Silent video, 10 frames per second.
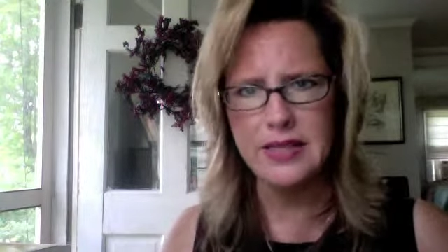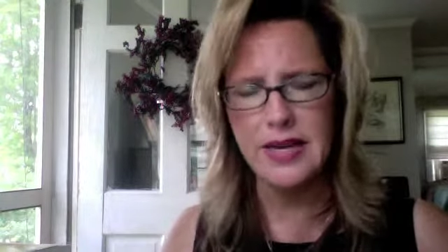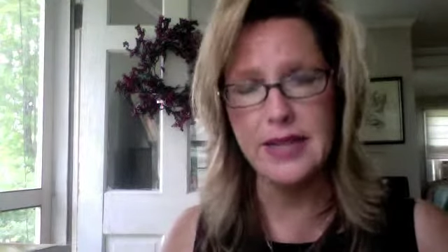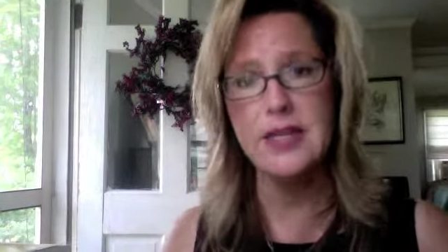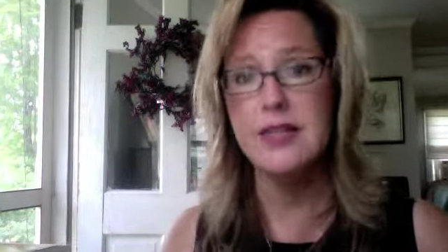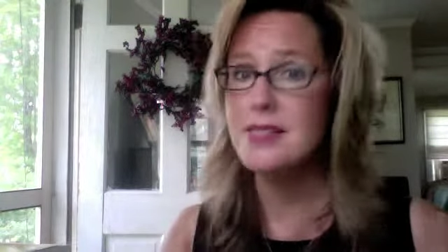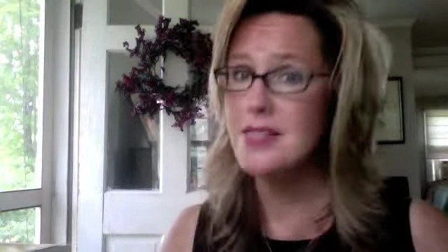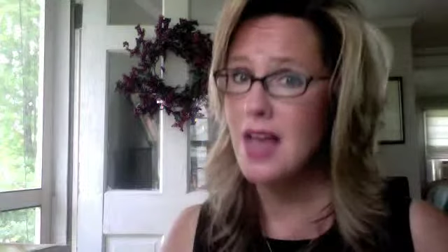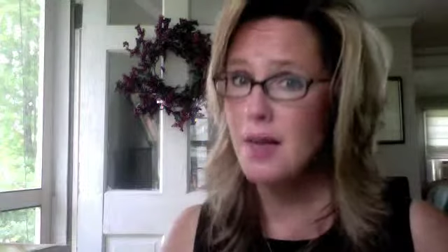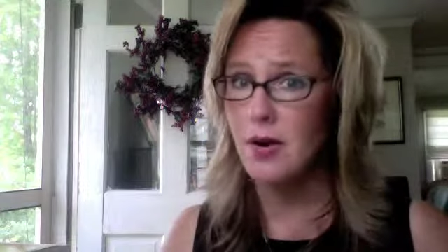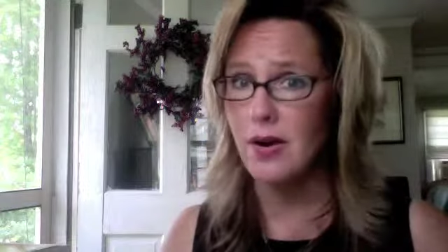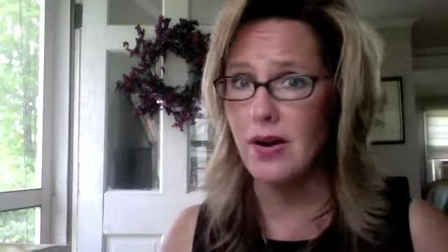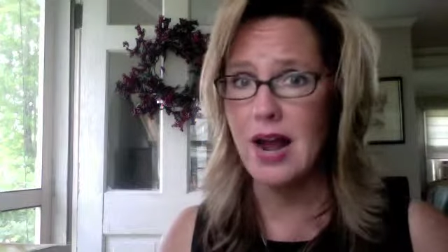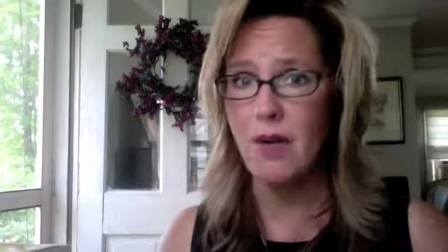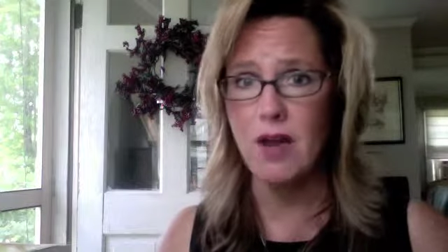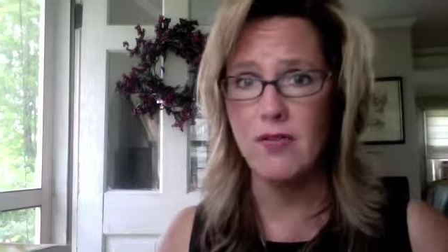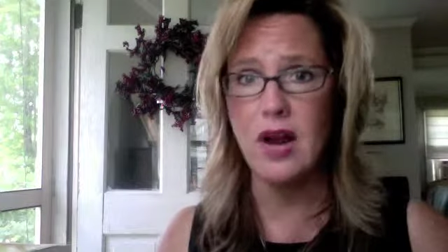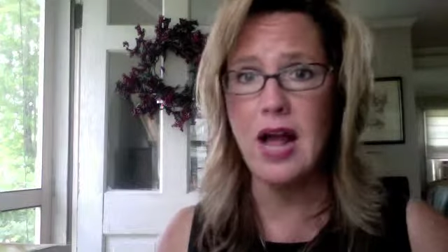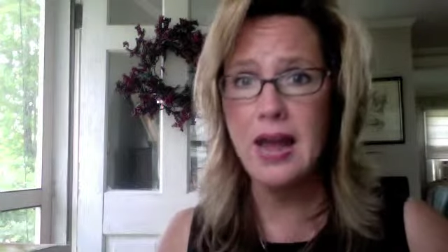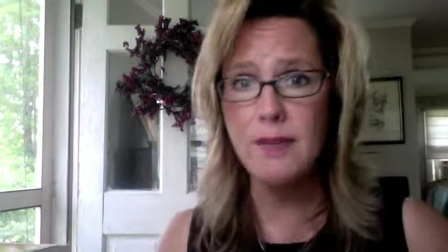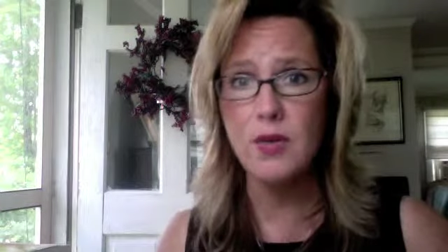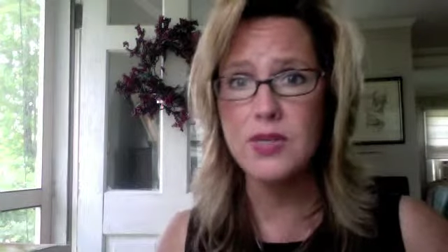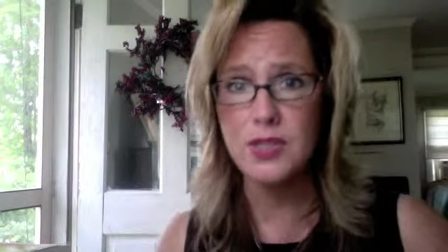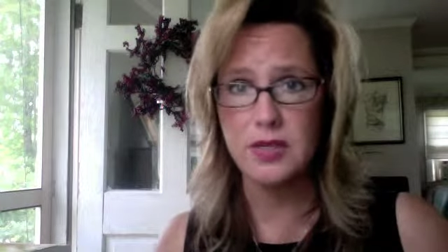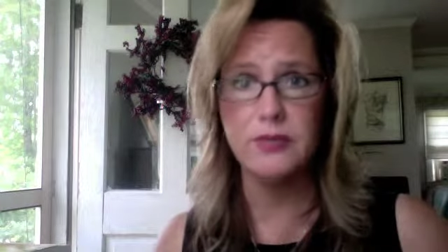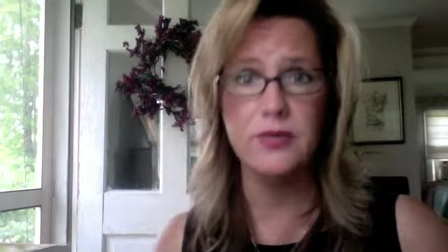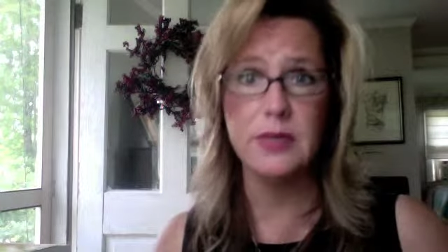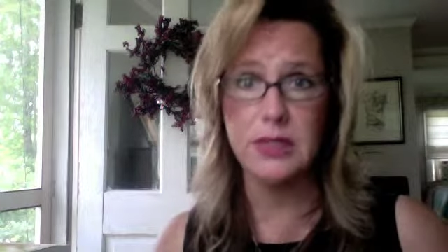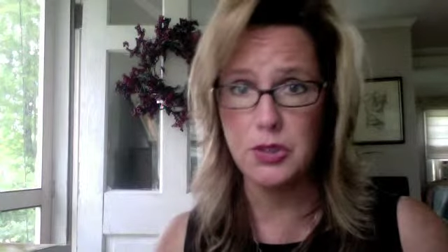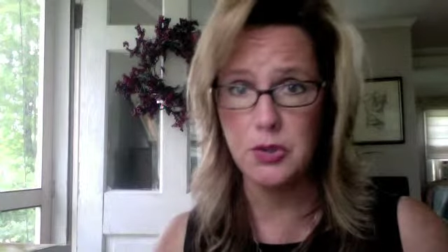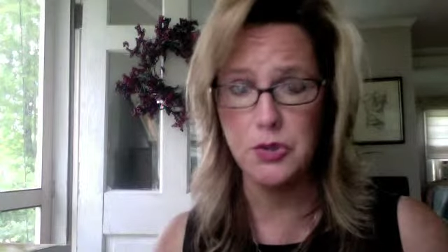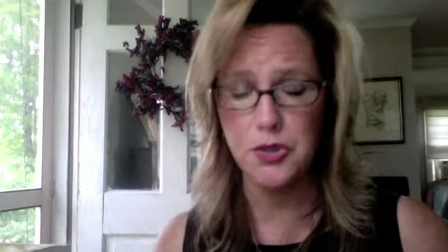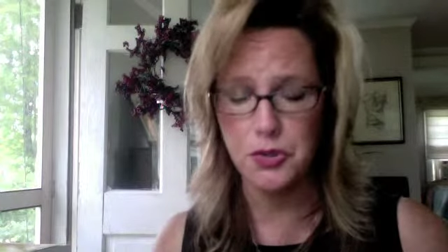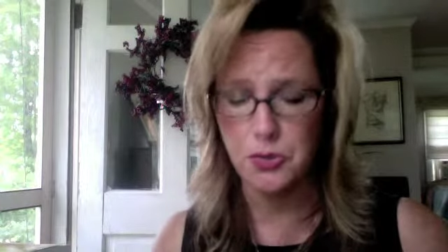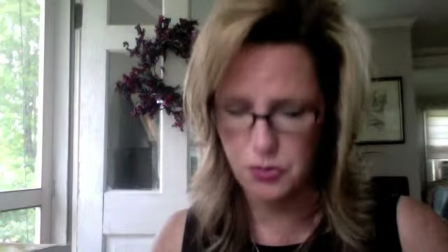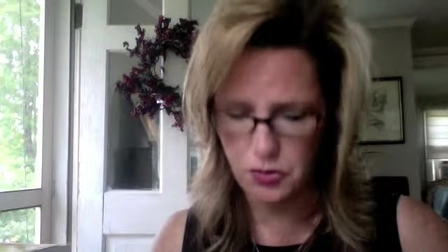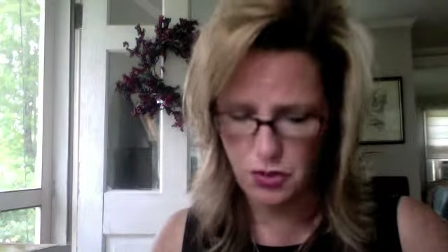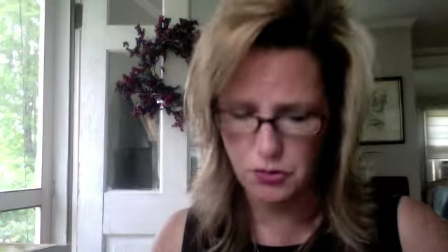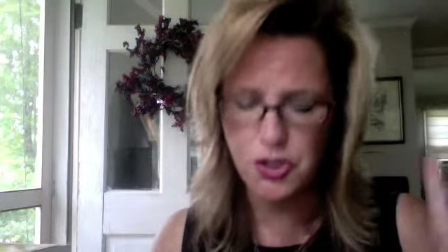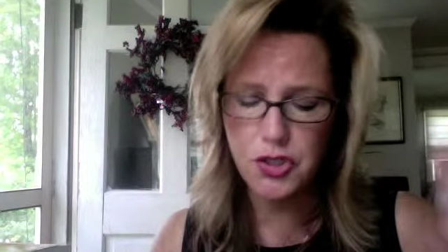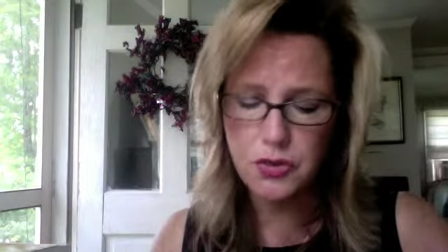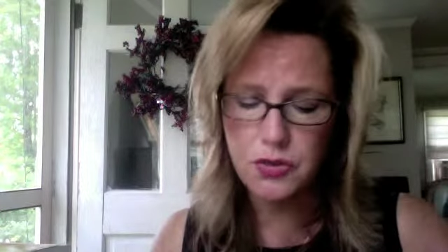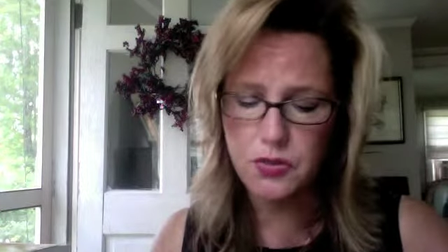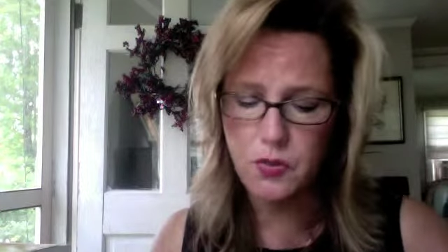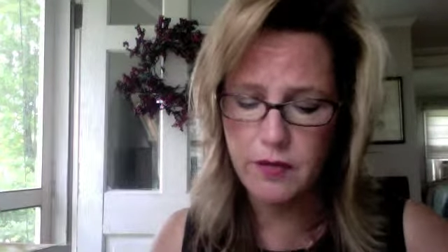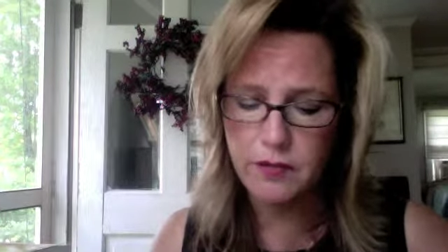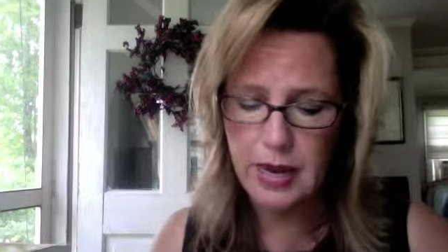In the summer, however, I'm always looking for really cool shoes. So shoes is one of mine.